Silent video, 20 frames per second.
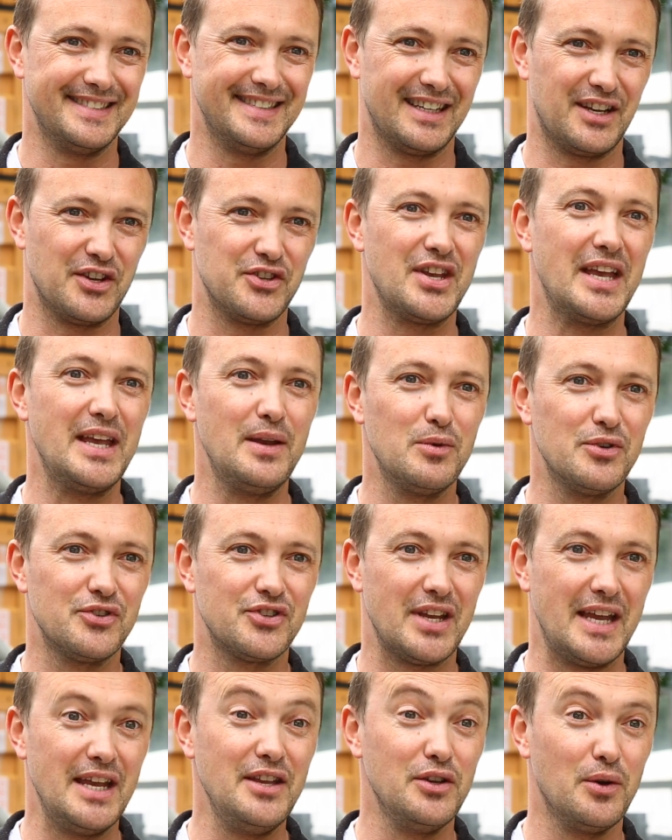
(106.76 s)
because he
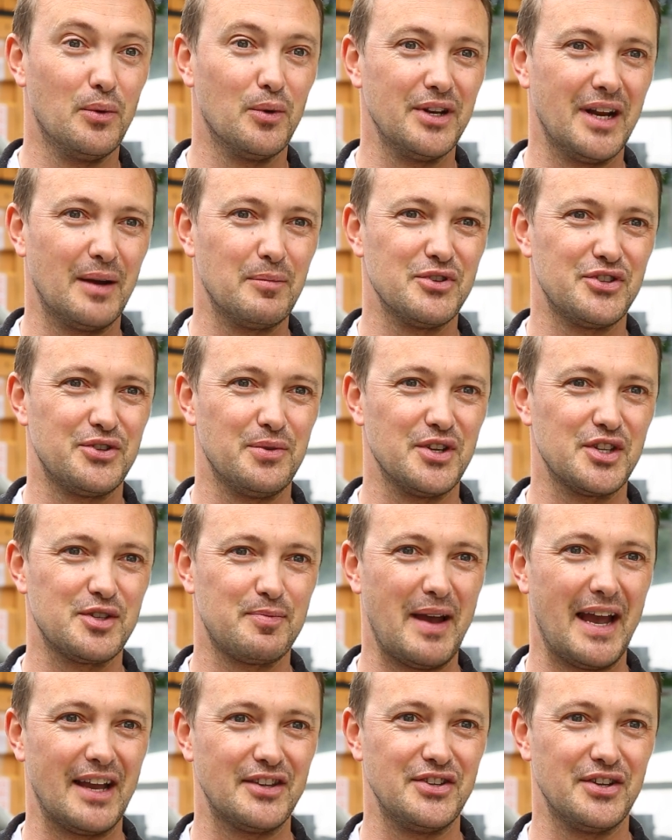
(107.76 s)
knew what numbers to
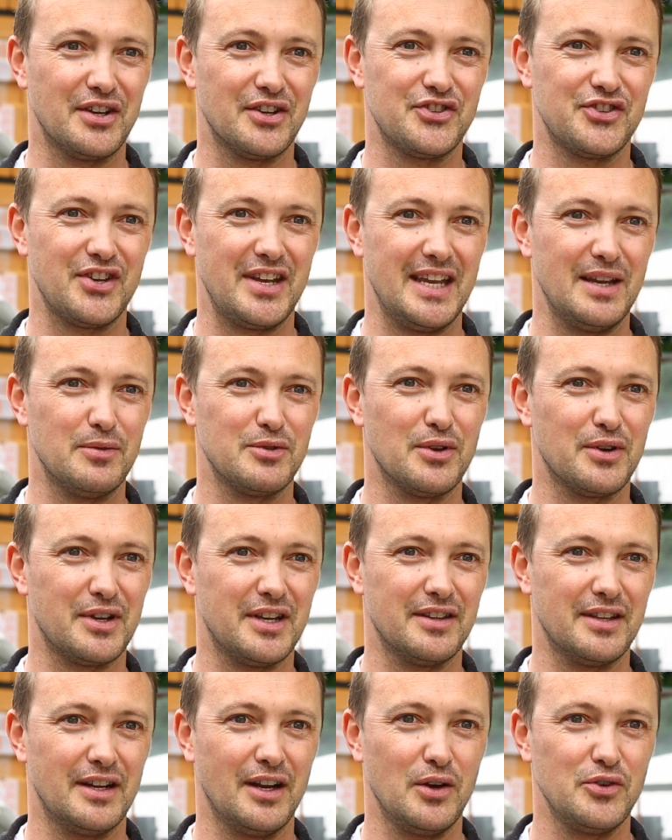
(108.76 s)
expect, and you could see he was
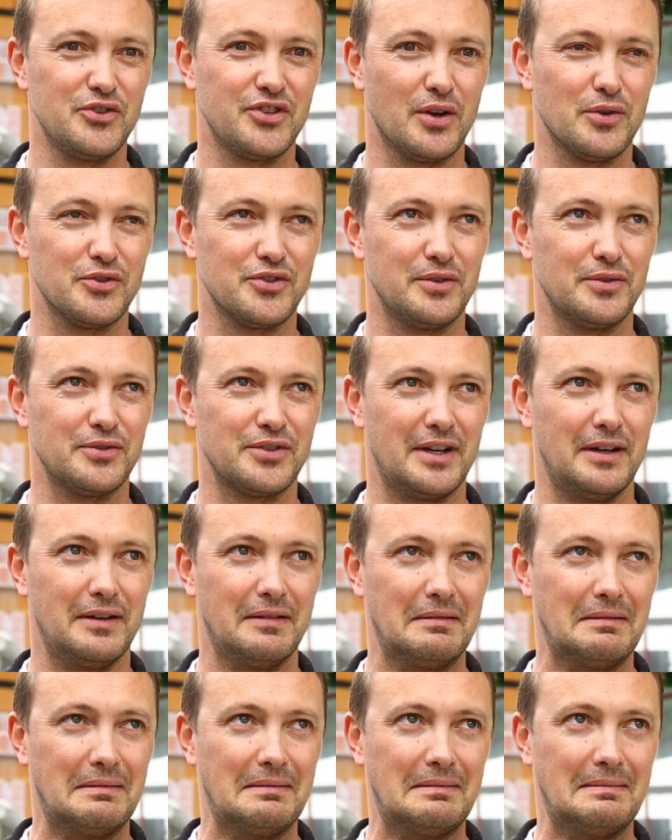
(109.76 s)
looking at the load cells and was like,
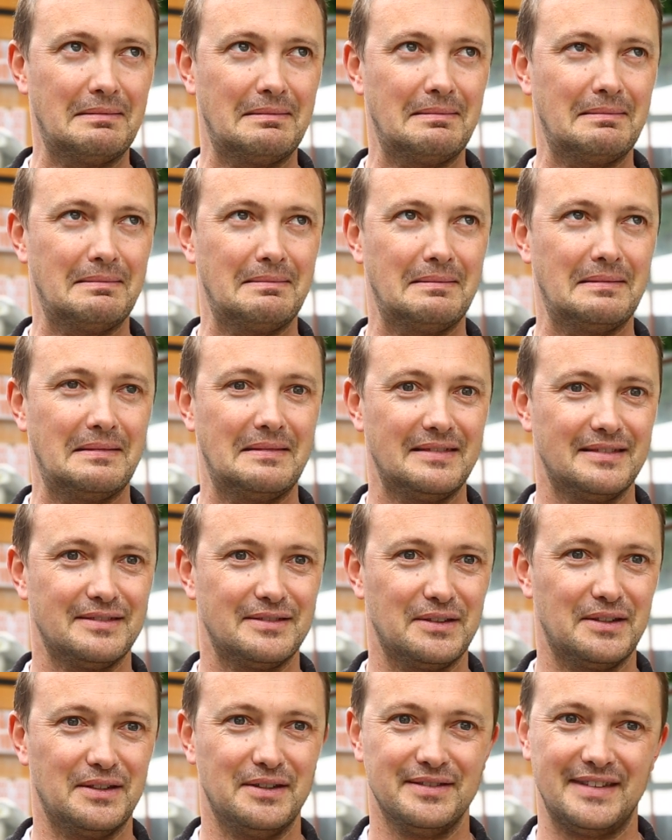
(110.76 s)

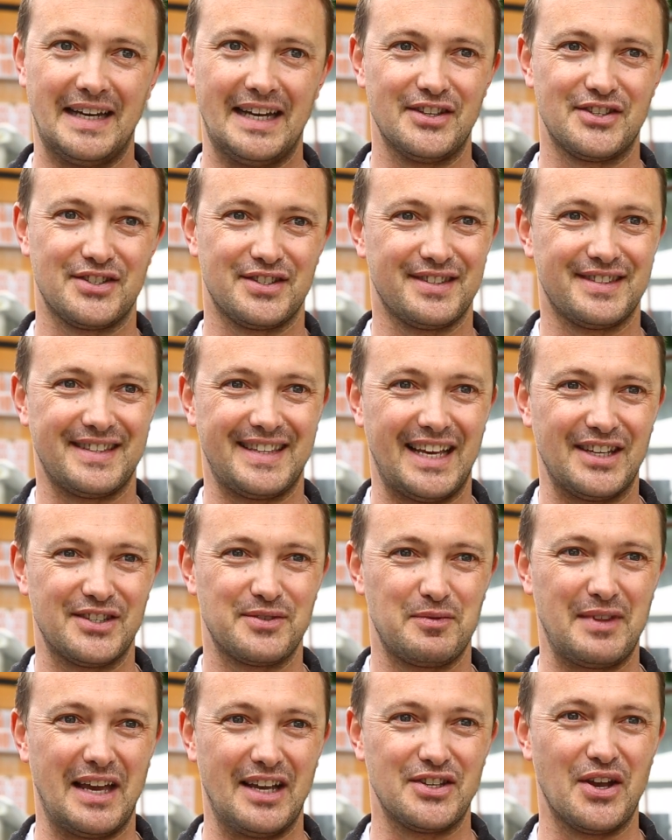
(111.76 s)
"Oh,
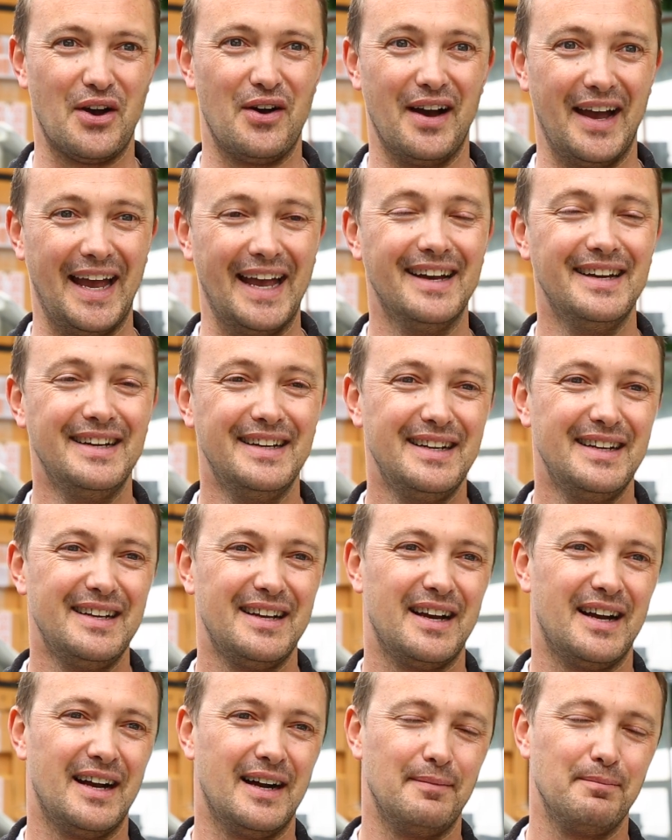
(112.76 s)
that's high."
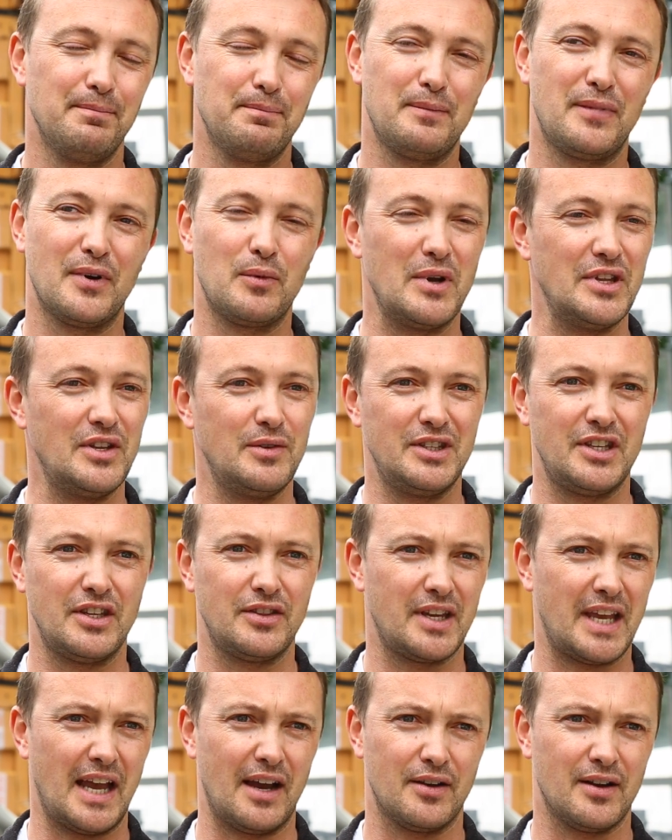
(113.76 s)
But when you
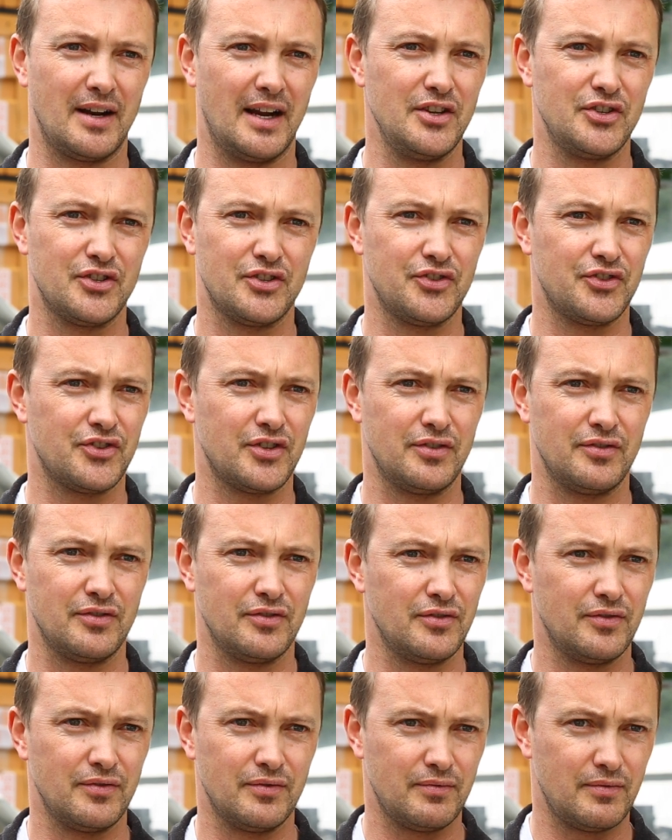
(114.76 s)
did the calculations
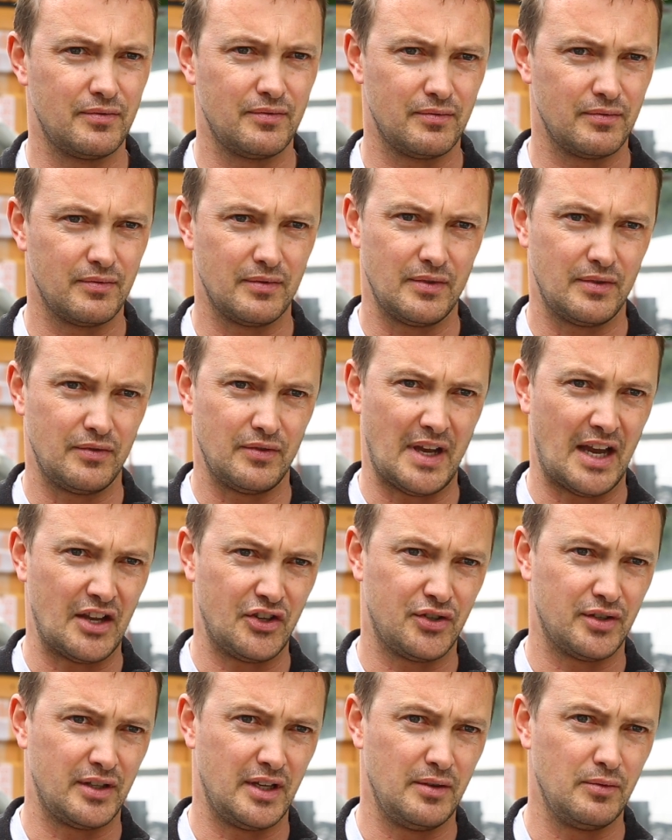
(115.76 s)
and
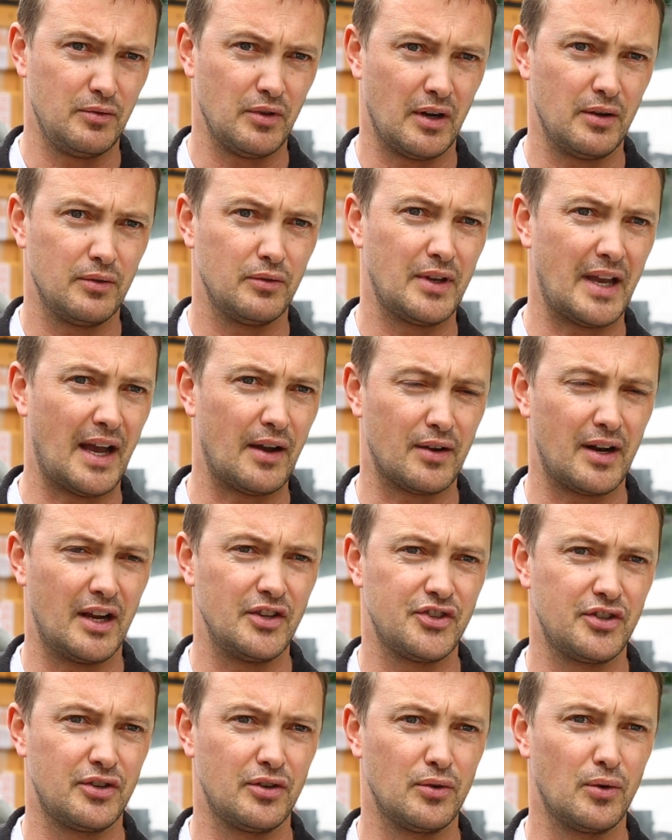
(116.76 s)
actually,
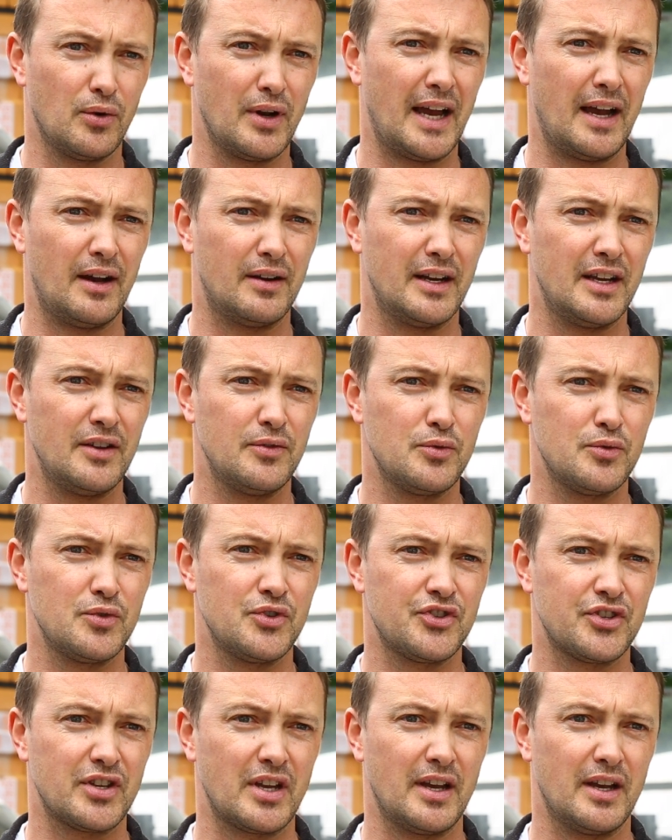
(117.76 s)
calculated it all out, it
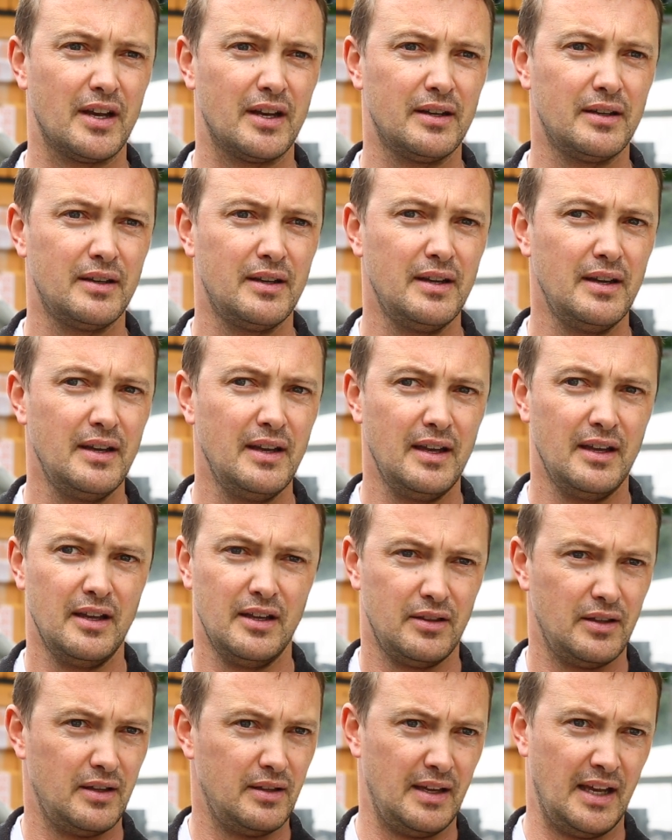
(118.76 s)
was
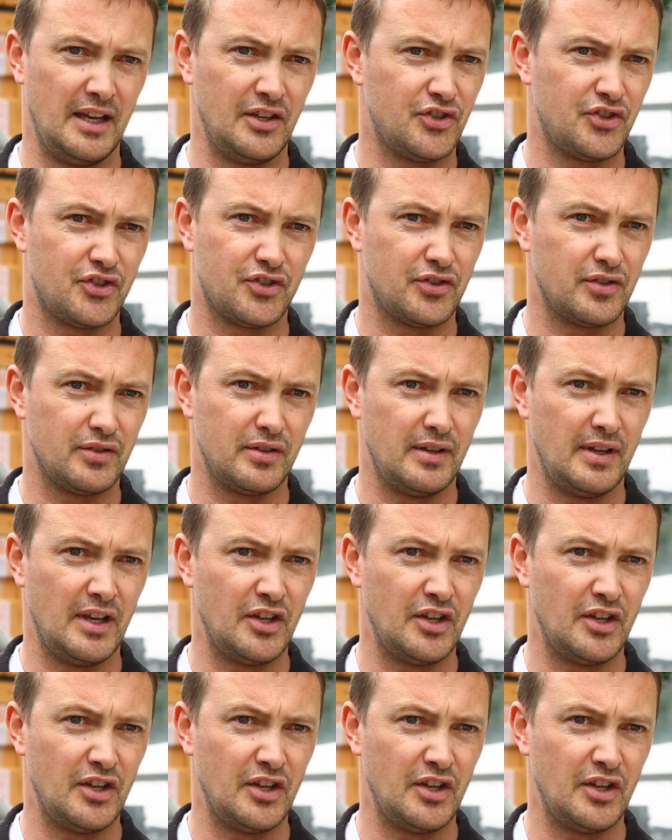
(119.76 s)
it's